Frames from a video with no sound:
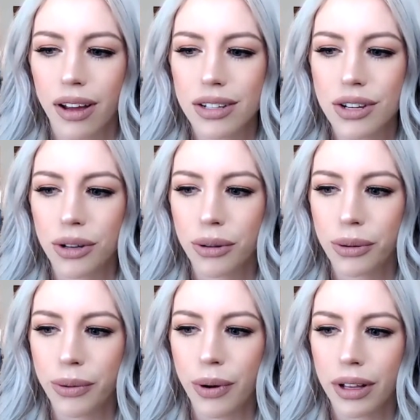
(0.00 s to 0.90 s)

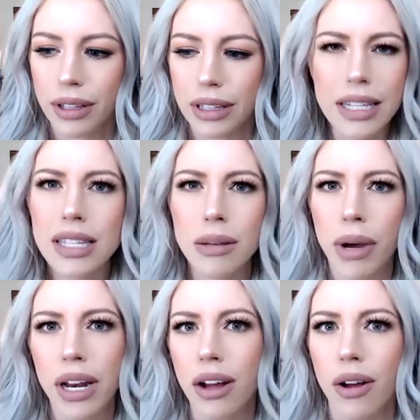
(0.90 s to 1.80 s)
to lead
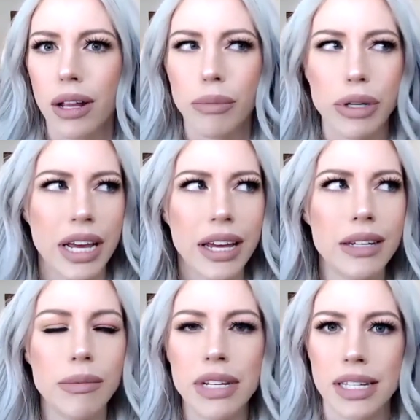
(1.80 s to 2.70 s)
somebody on,
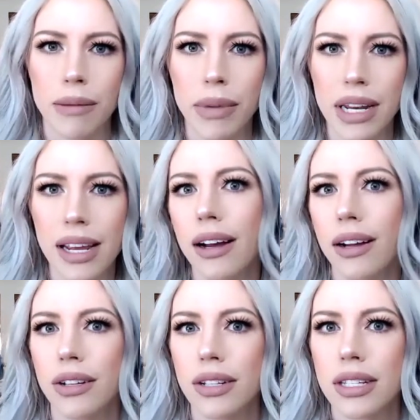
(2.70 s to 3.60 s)
pretend to be somebody
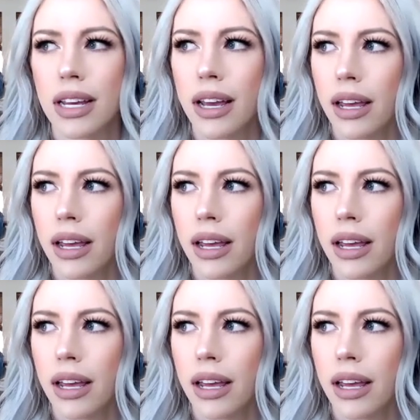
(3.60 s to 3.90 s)
else,